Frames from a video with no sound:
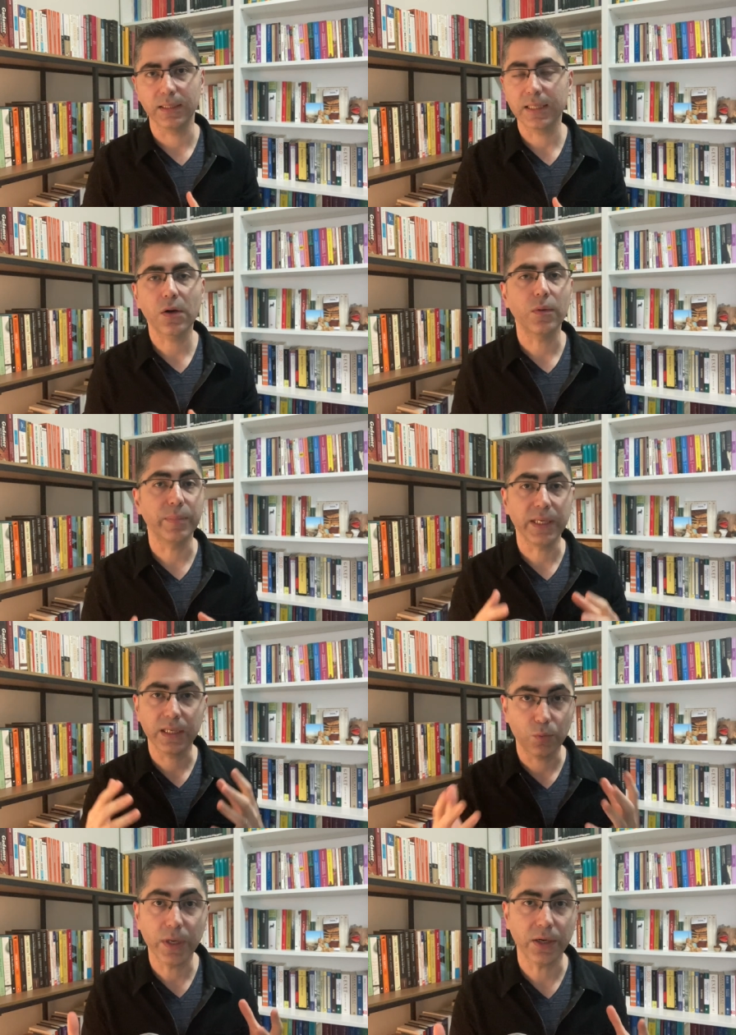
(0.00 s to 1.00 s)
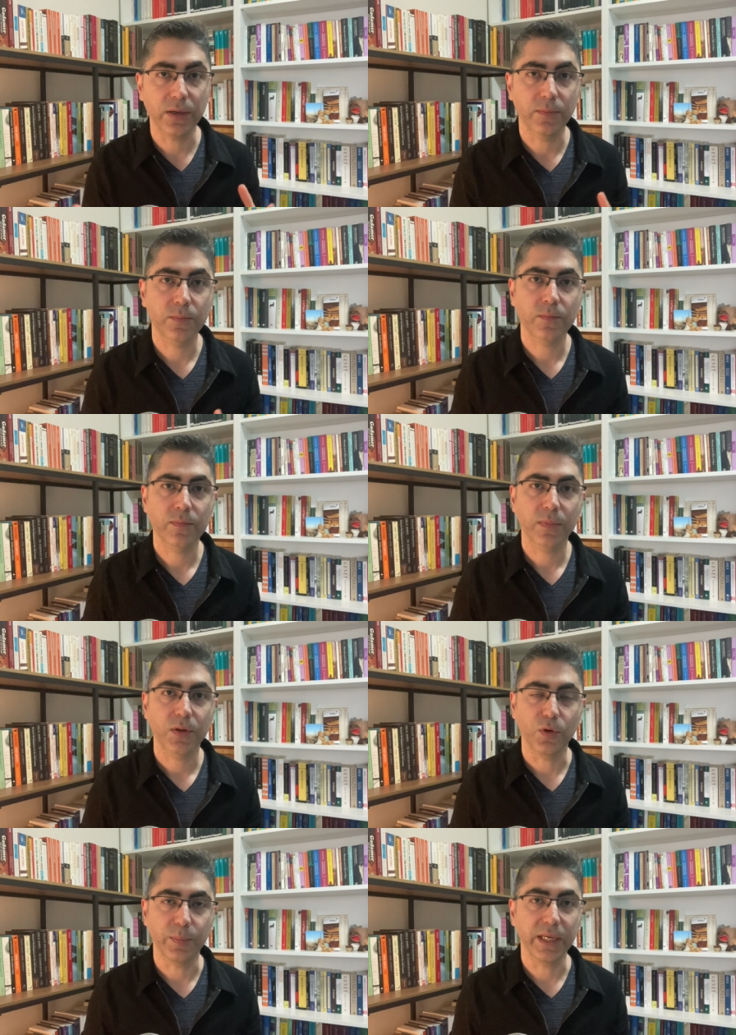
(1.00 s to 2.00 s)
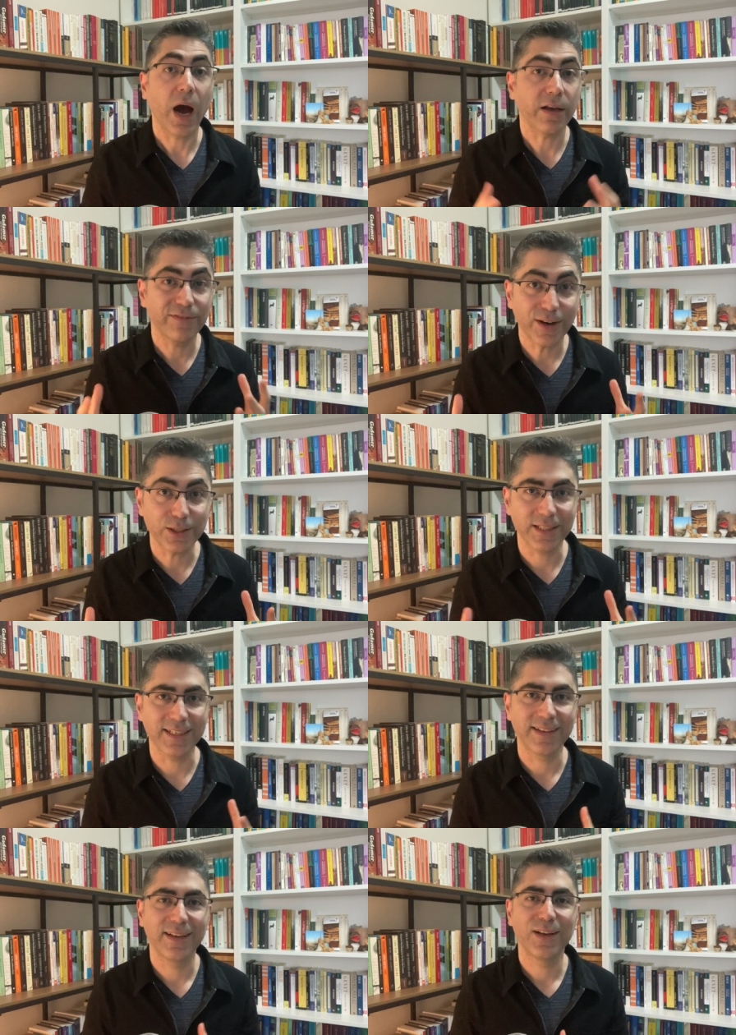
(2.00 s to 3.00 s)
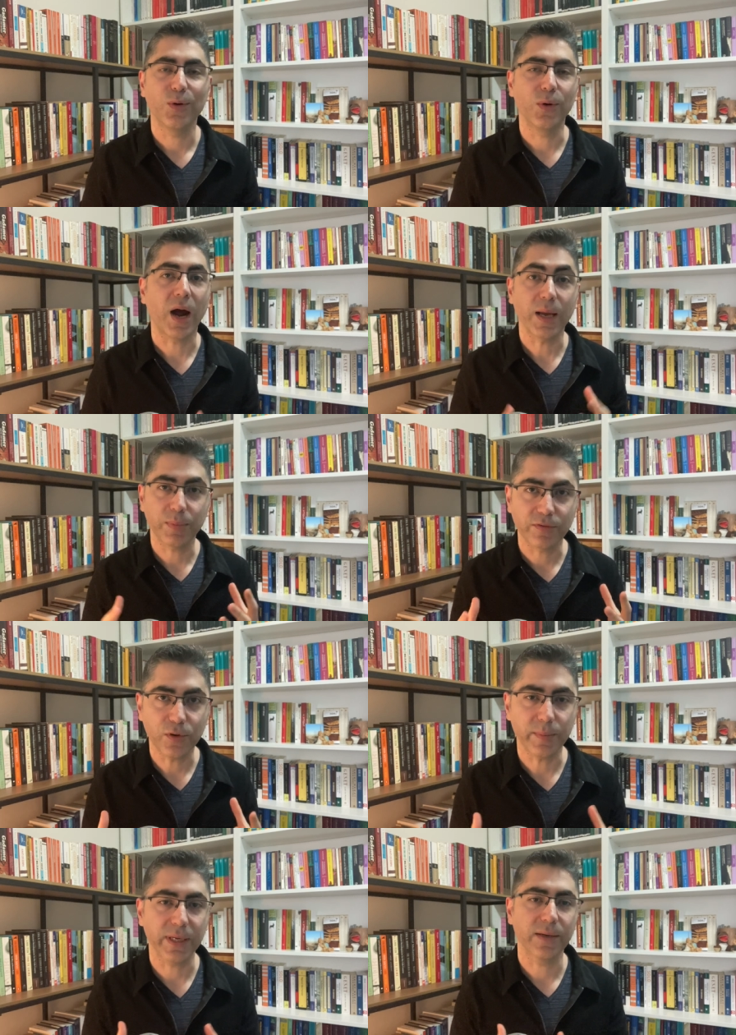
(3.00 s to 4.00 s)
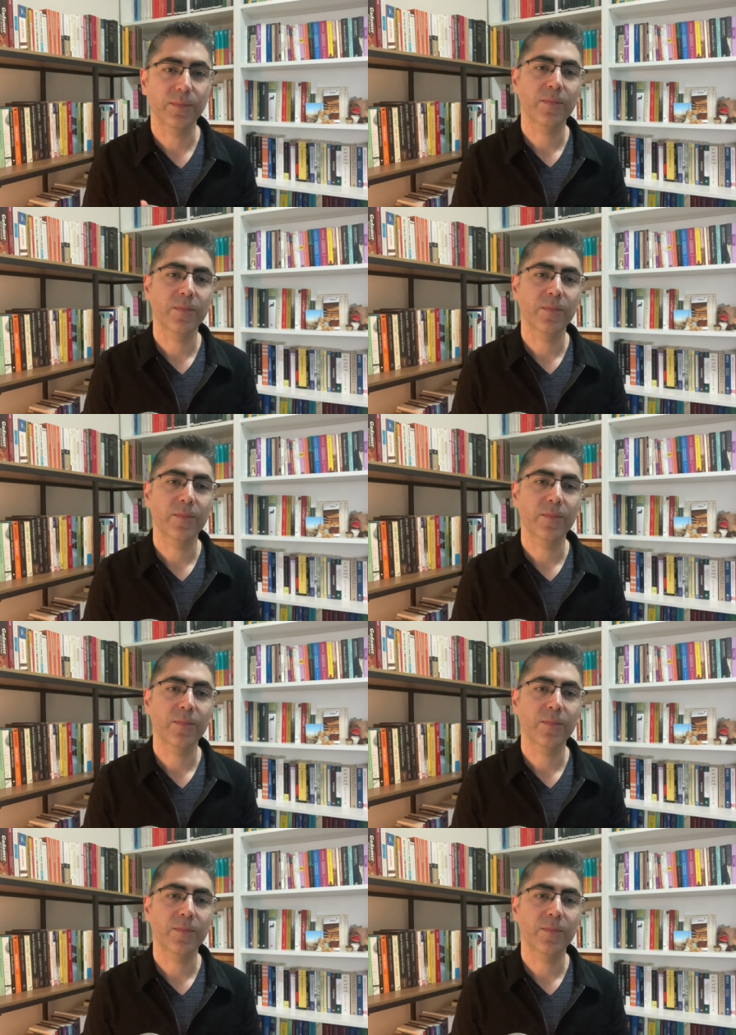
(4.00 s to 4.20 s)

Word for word: That's called being a winner, or being high-functioning, or high-performing.